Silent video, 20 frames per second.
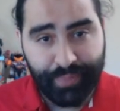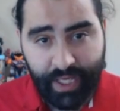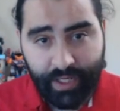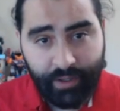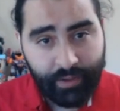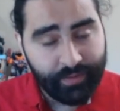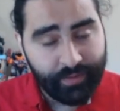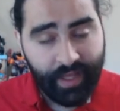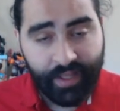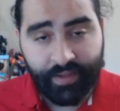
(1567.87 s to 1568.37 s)

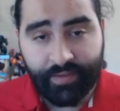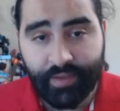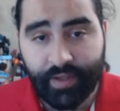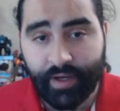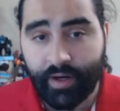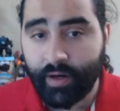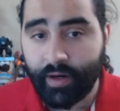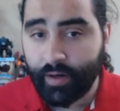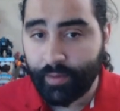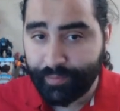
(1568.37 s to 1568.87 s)
bigger than
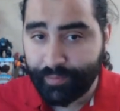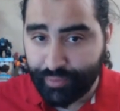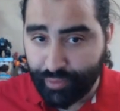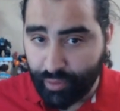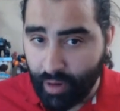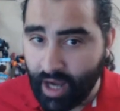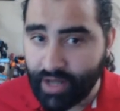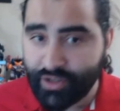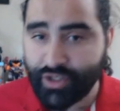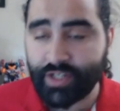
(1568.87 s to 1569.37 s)
their
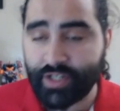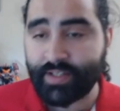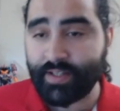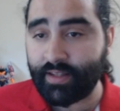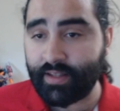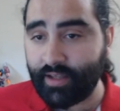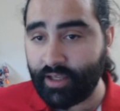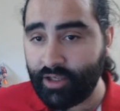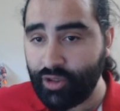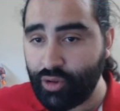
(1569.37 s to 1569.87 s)
projects
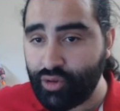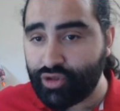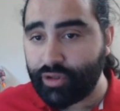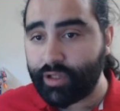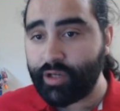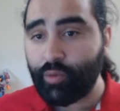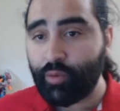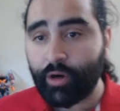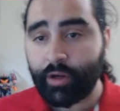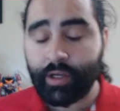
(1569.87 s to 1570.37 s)
that they
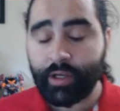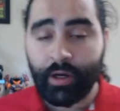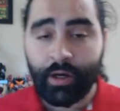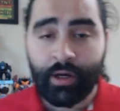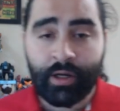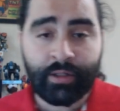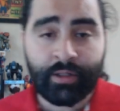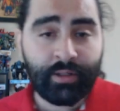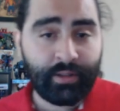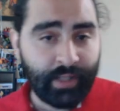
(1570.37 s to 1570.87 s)
usually work
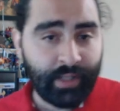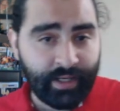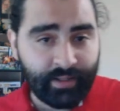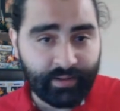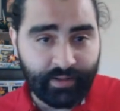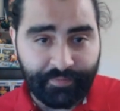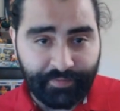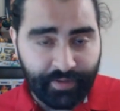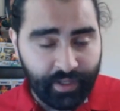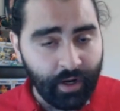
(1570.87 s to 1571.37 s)
on,
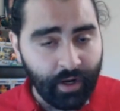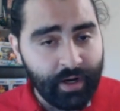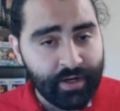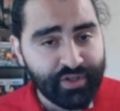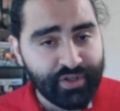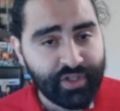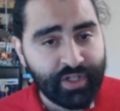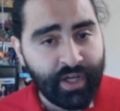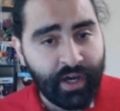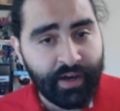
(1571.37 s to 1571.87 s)
like the
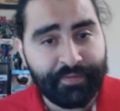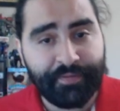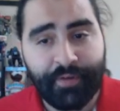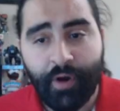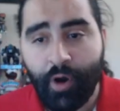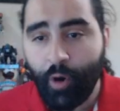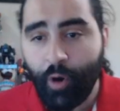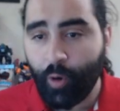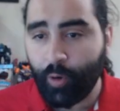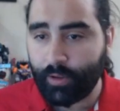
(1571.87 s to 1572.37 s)
VR
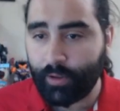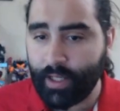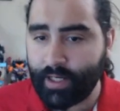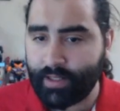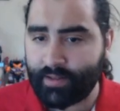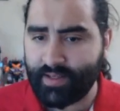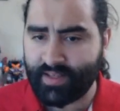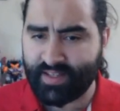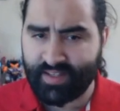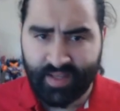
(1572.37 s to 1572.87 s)
stuff or
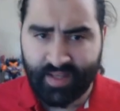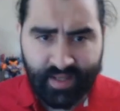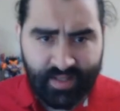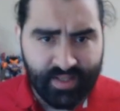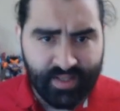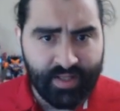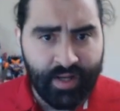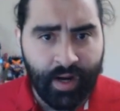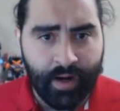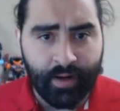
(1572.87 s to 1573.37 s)
like the
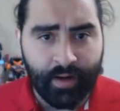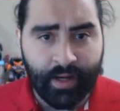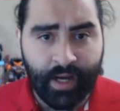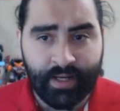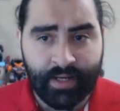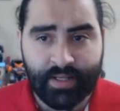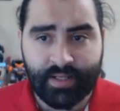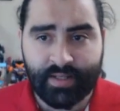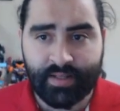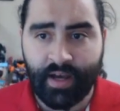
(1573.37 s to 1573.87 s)
SingStar
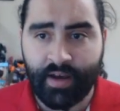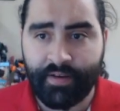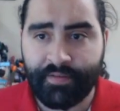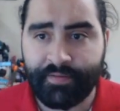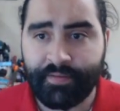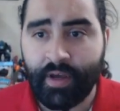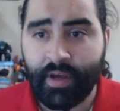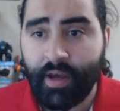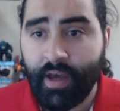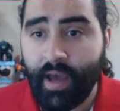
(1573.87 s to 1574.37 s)
kind of
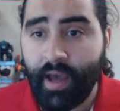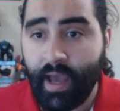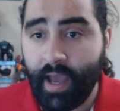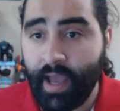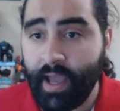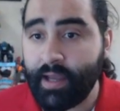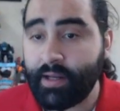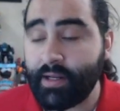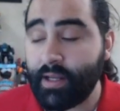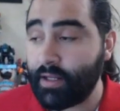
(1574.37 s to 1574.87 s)
stuff.
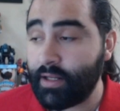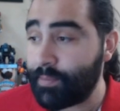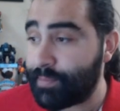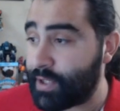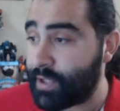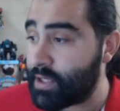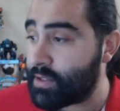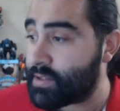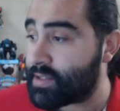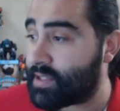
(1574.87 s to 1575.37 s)
And it
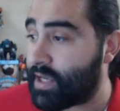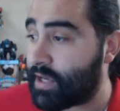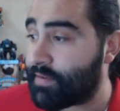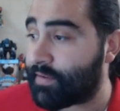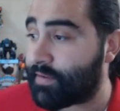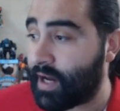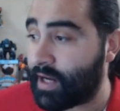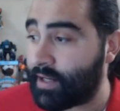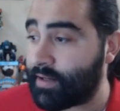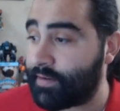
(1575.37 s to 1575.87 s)
appears
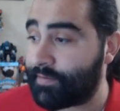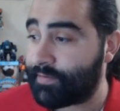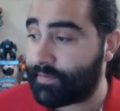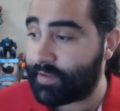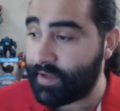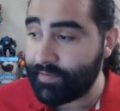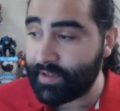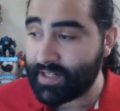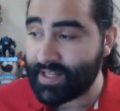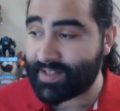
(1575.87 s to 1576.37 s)
they've kind
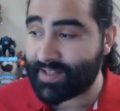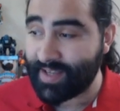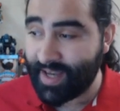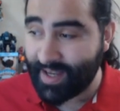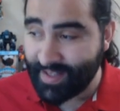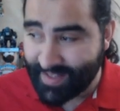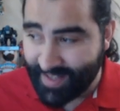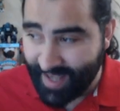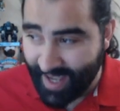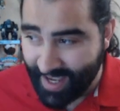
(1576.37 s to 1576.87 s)
of given
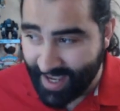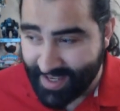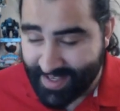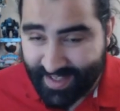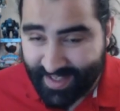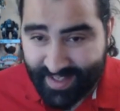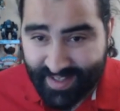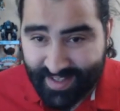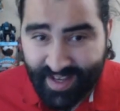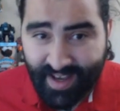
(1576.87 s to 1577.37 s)
us a
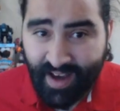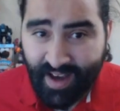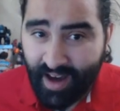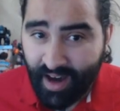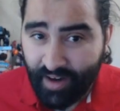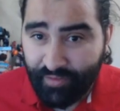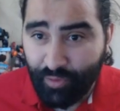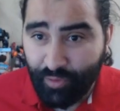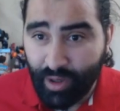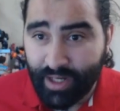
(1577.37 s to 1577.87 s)
taste
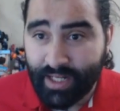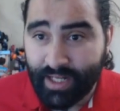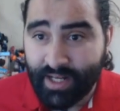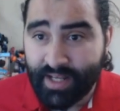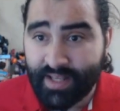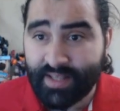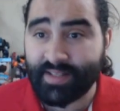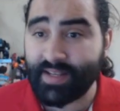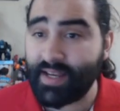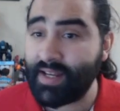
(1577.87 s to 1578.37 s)
of what
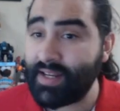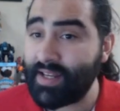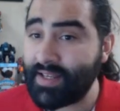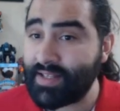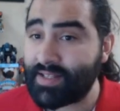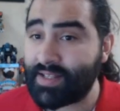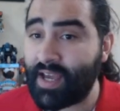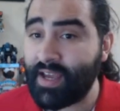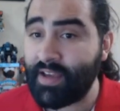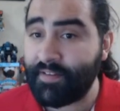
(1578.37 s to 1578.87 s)
it is. It
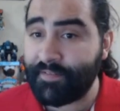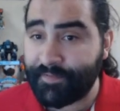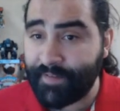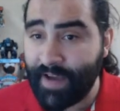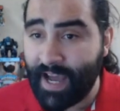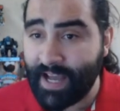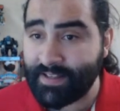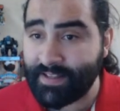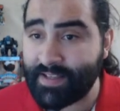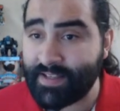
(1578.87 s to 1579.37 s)
is a
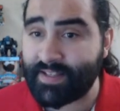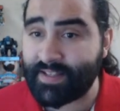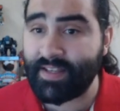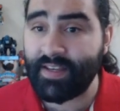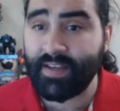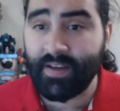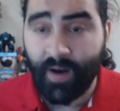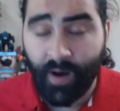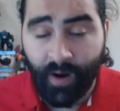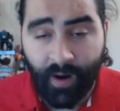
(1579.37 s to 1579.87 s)

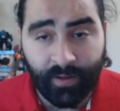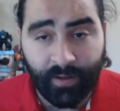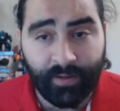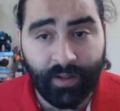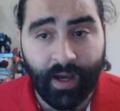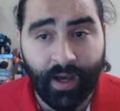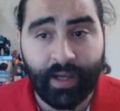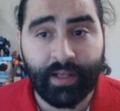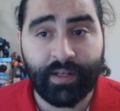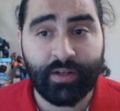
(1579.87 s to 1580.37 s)
fantasy
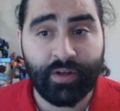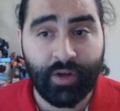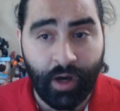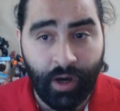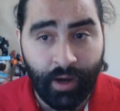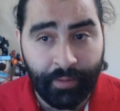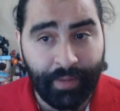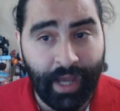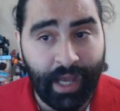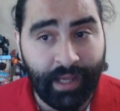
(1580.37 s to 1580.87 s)
online
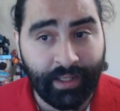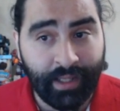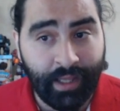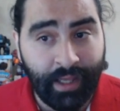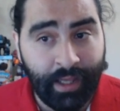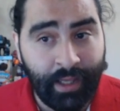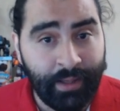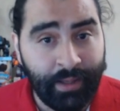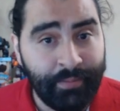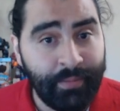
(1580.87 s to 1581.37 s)
combat
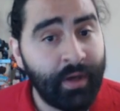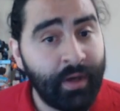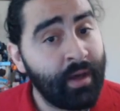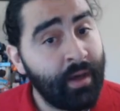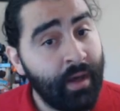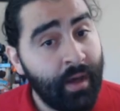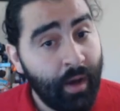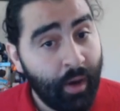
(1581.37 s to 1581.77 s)
game